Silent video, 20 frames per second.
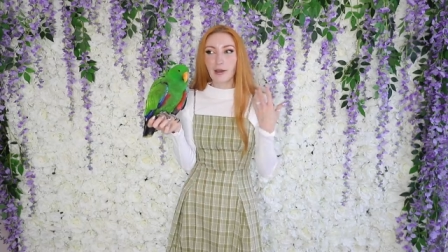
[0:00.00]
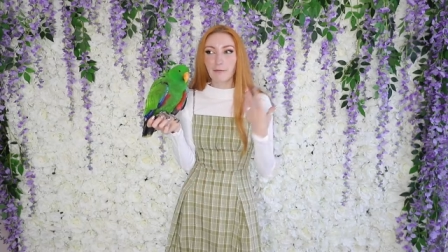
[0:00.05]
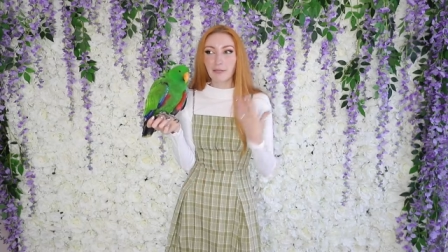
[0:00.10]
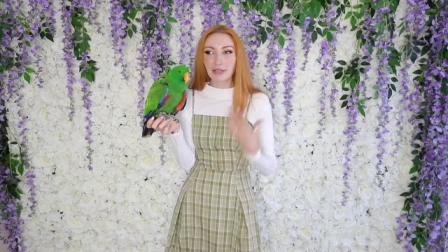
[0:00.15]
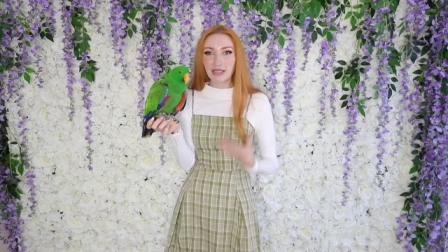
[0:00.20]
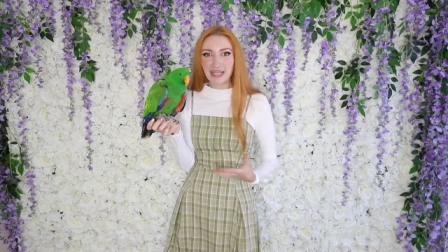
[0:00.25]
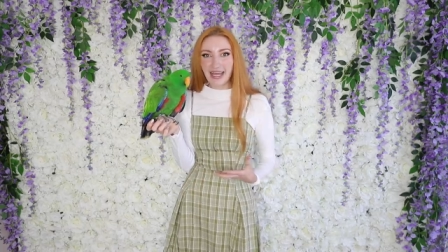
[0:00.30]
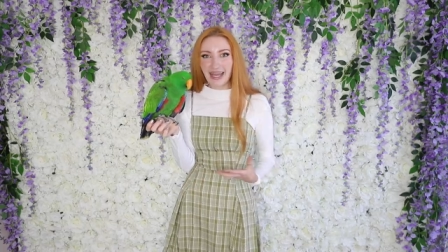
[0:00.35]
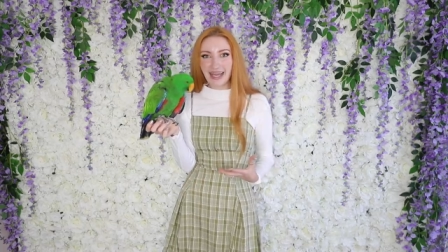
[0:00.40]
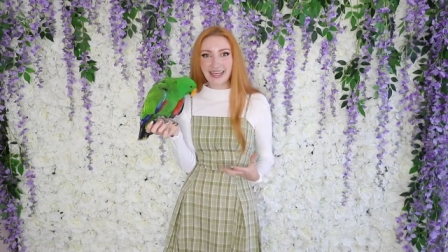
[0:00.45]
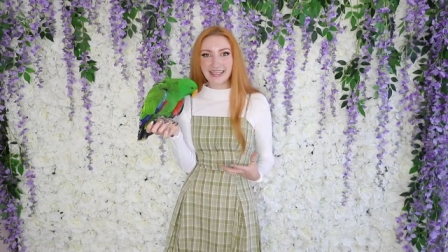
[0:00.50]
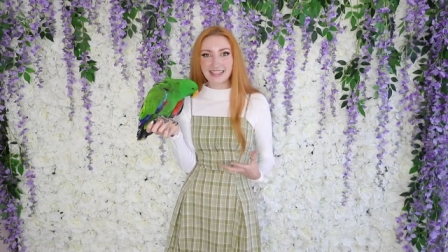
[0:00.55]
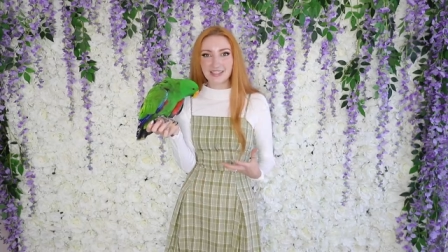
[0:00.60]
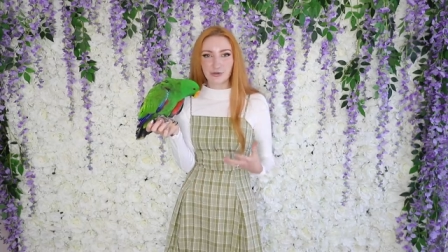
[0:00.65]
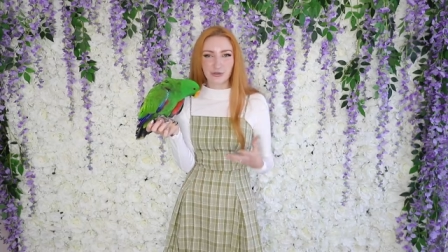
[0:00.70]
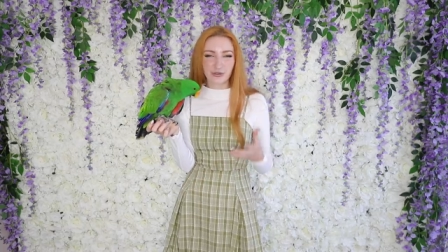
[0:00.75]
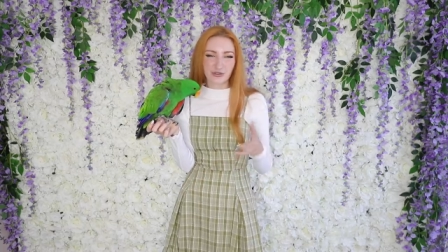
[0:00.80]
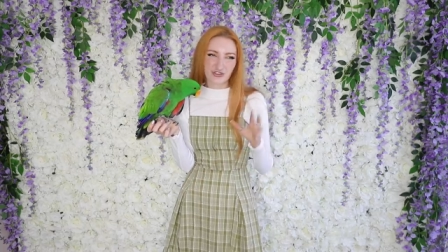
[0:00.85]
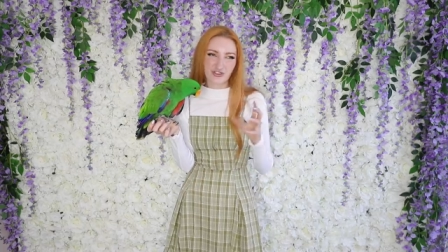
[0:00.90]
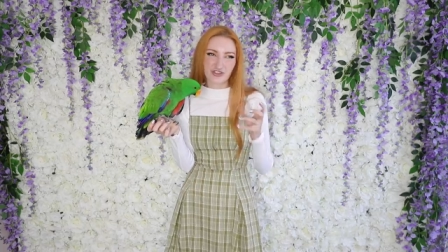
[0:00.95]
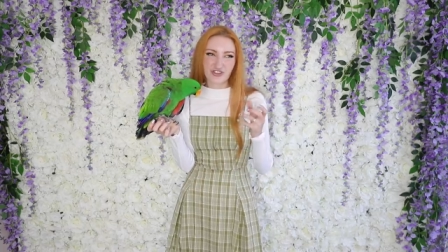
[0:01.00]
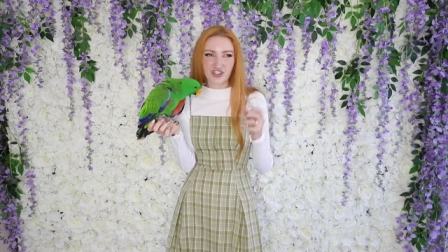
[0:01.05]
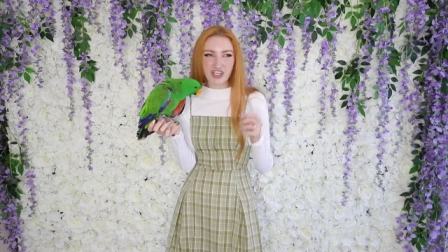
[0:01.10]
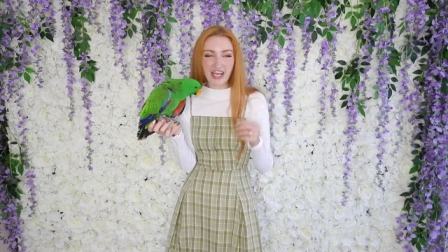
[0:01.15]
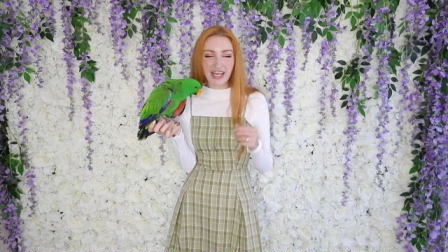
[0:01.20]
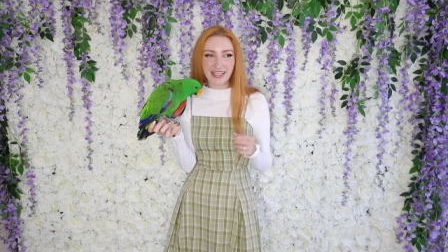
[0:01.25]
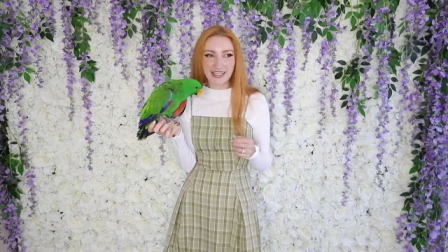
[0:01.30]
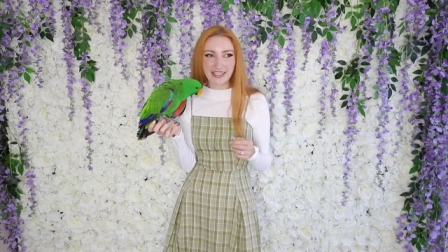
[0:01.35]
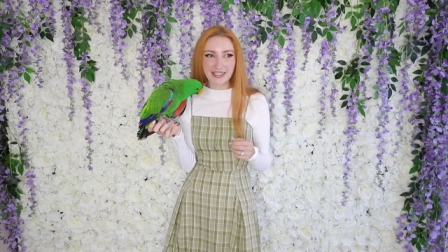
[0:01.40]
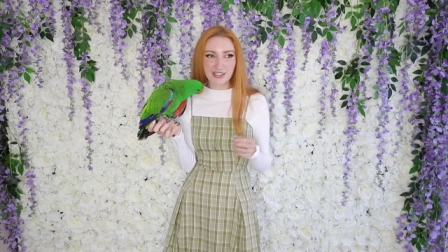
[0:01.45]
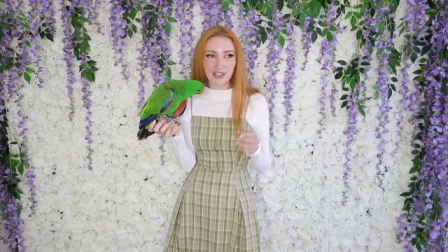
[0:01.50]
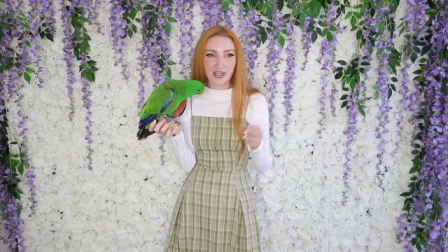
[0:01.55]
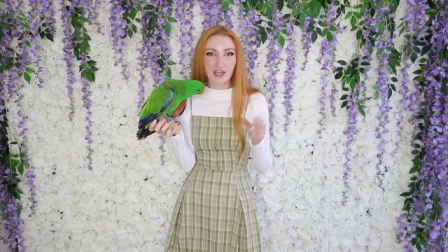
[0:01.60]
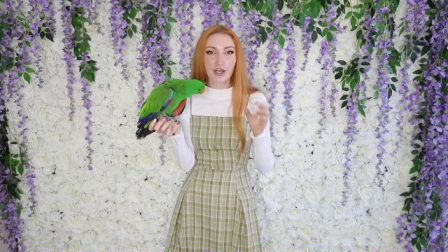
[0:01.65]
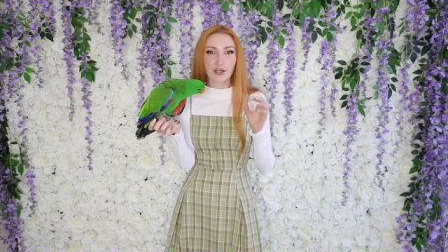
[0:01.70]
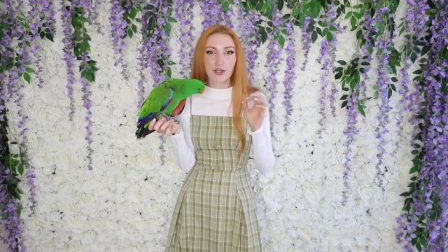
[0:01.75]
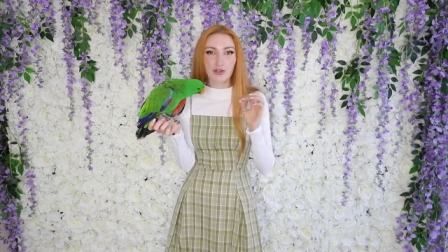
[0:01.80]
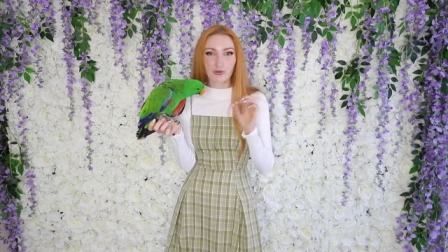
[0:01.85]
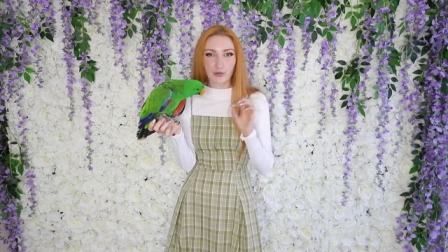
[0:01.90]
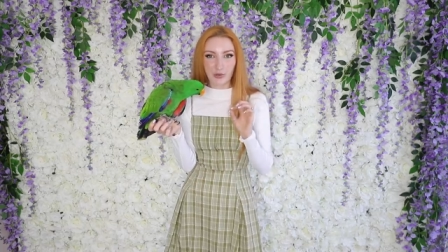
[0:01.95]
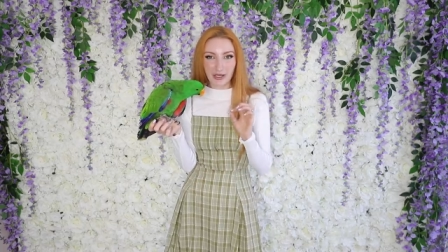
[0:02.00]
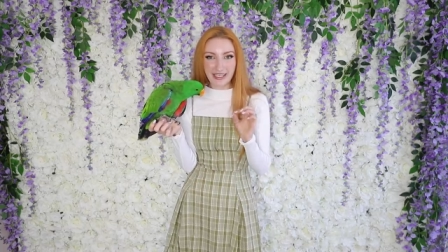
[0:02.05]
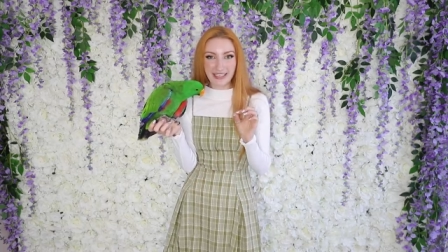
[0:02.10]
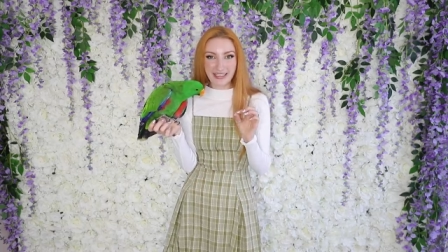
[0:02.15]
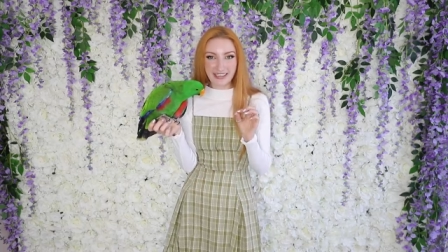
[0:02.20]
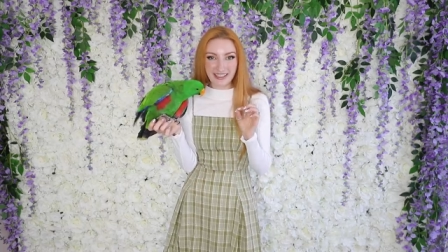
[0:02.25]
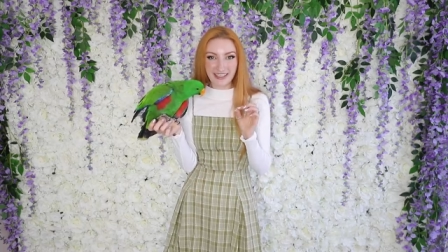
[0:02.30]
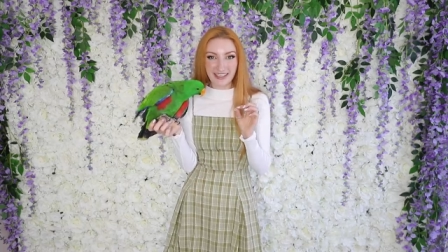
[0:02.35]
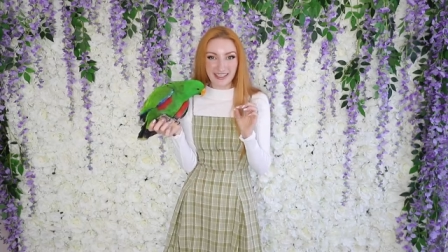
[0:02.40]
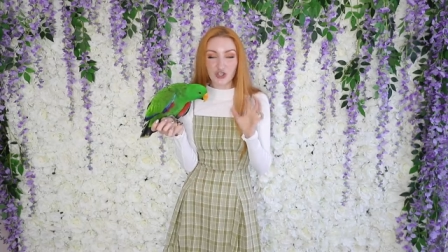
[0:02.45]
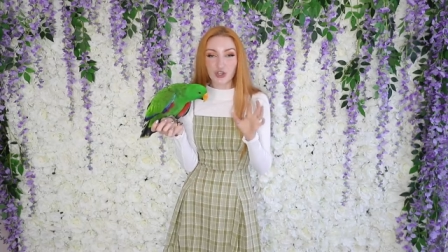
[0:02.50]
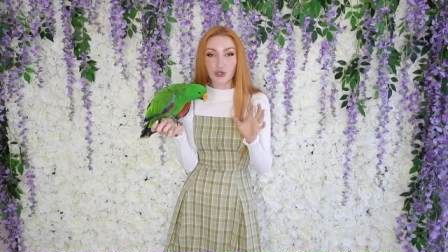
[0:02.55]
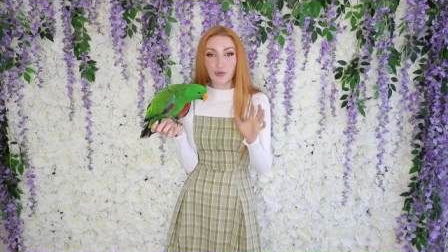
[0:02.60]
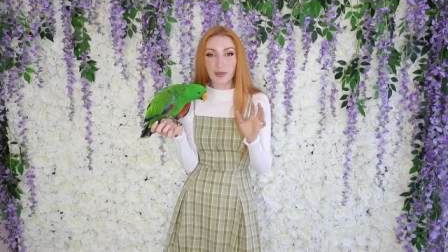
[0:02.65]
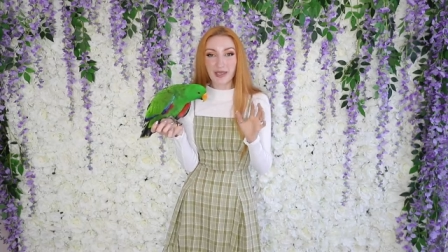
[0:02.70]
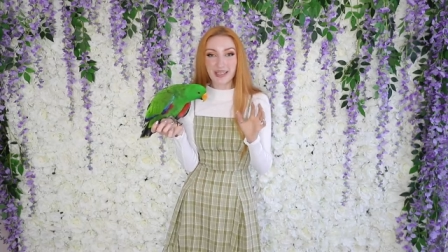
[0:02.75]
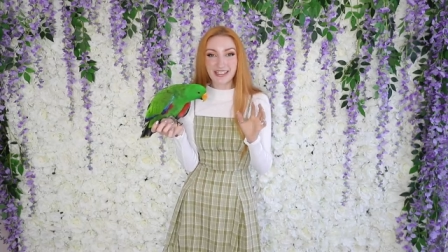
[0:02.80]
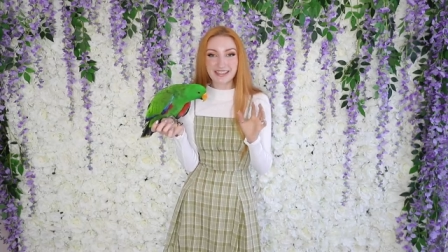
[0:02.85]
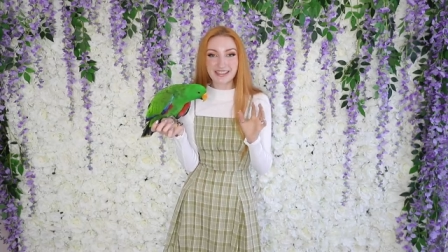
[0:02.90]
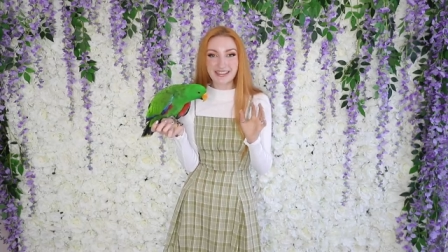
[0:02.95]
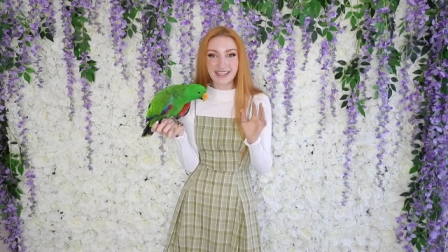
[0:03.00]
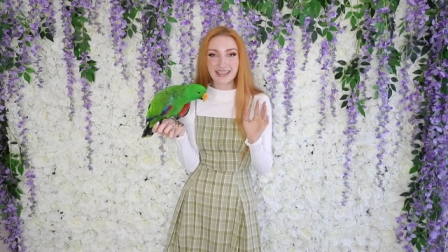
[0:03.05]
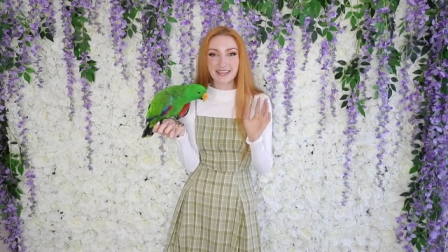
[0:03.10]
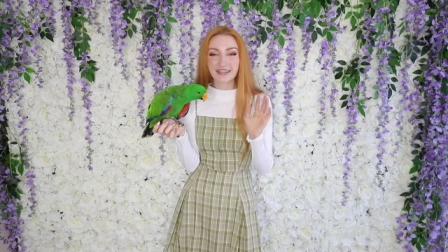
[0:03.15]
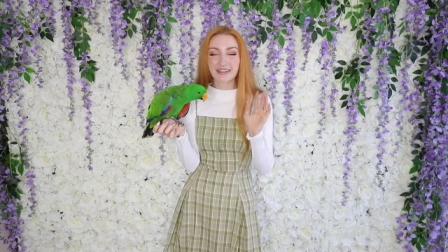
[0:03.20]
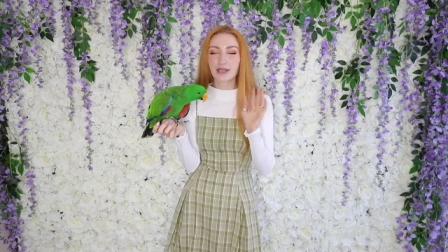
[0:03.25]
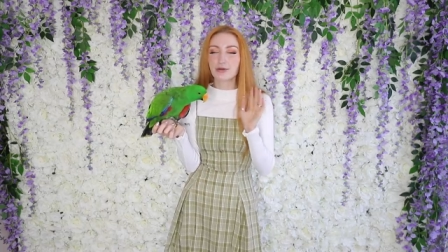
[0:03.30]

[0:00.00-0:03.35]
plaid or checkered green two-piece set,